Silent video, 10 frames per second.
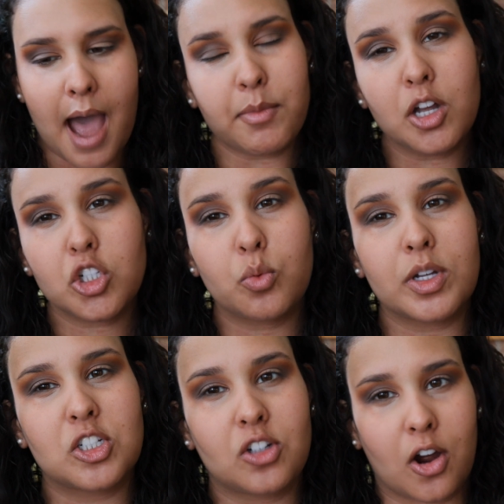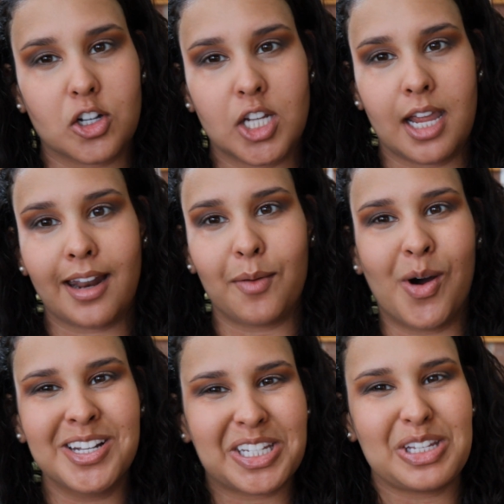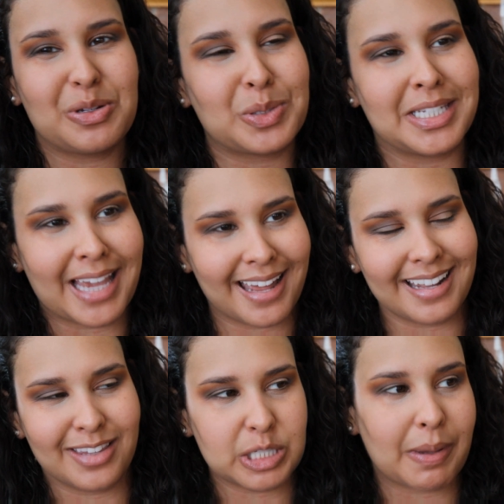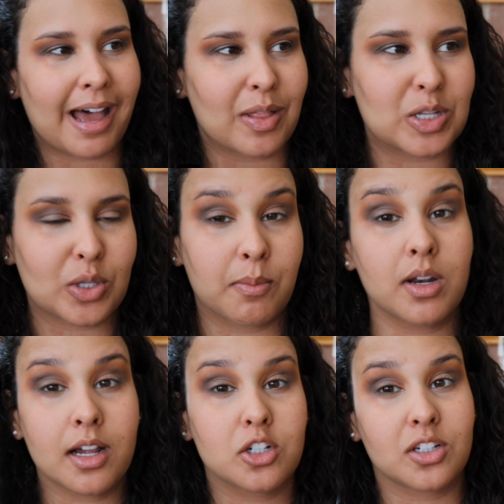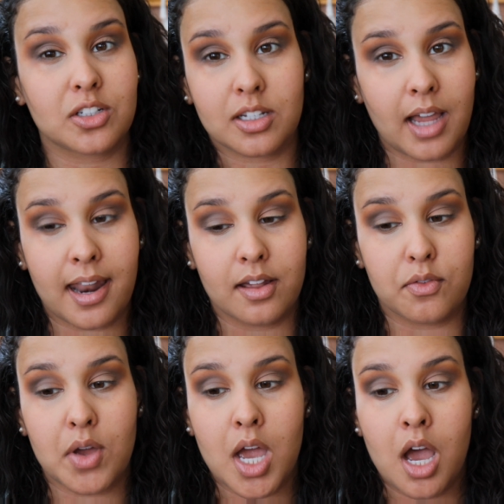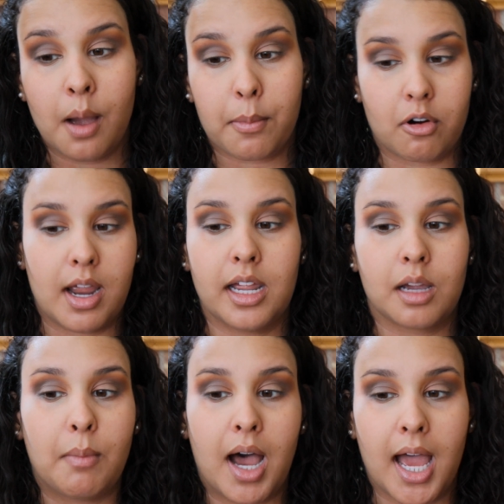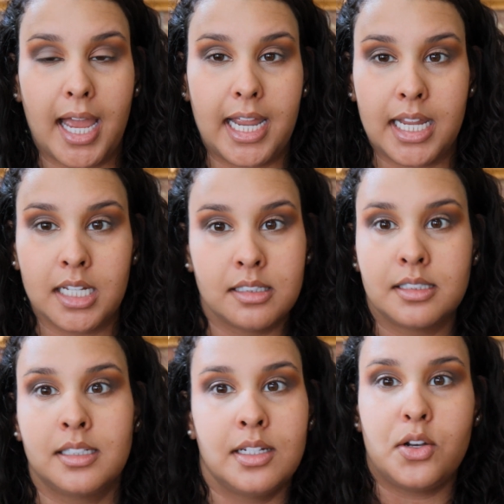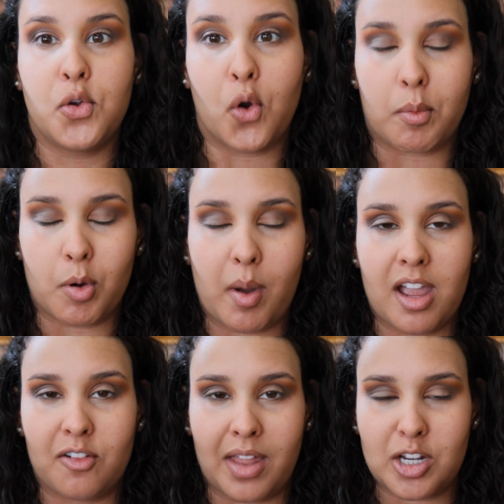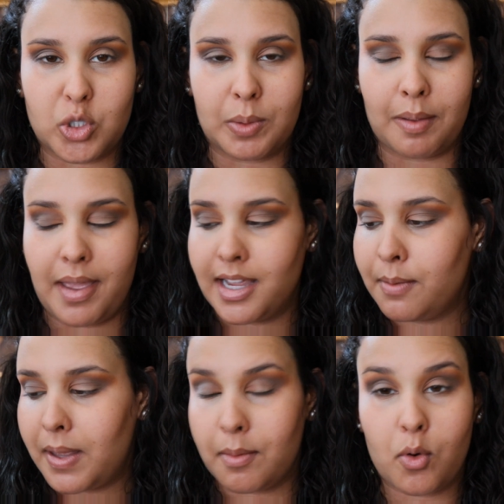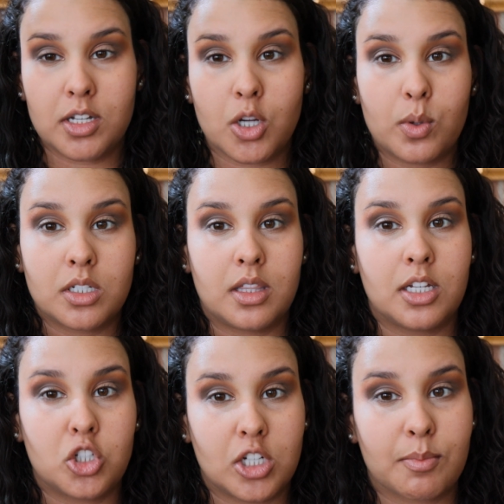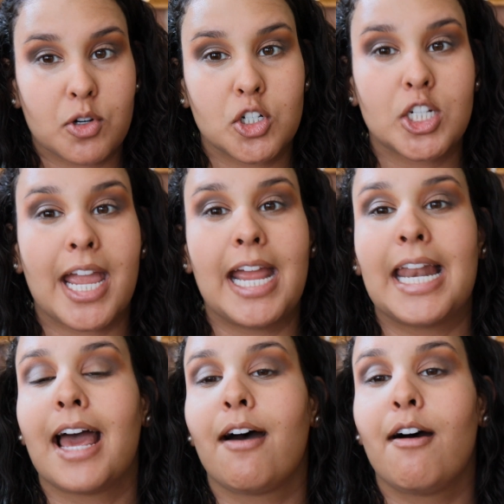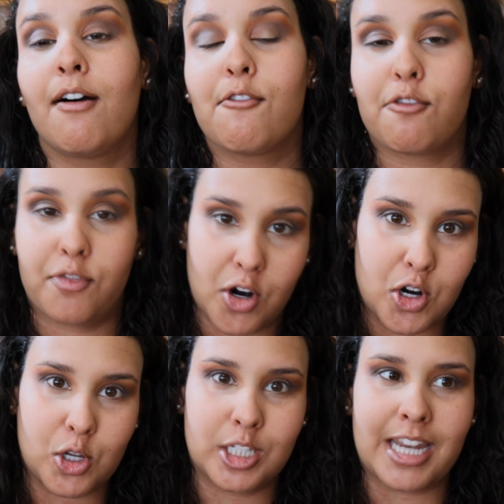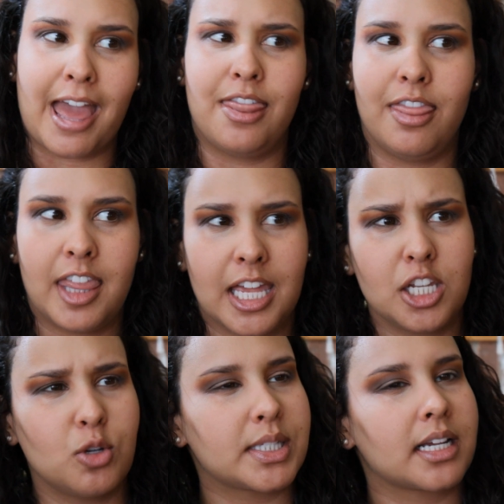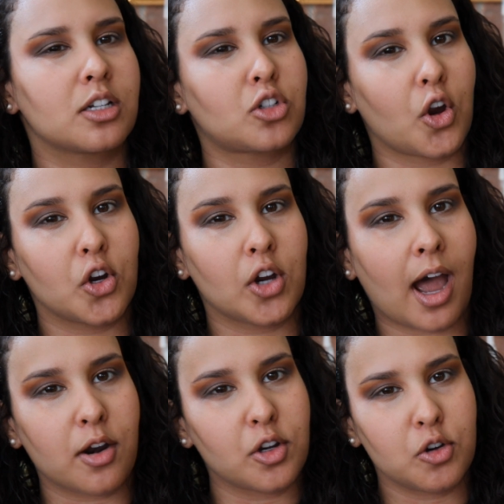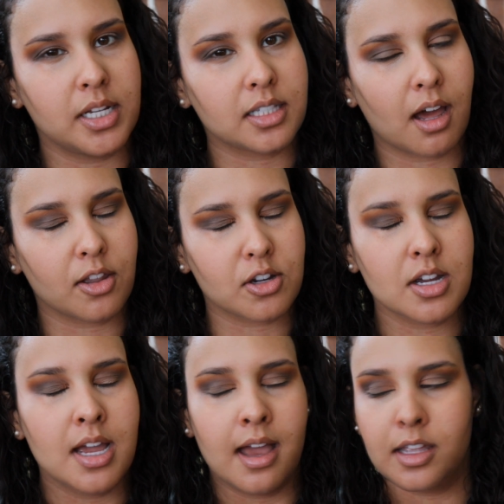I'm not sure which dark shade I want to use yet in this palette, so I'm gonna kind of break my normal way of like doing my makeup, and I'm going to go into the shimmer shade first and then use like a darker outer crease color.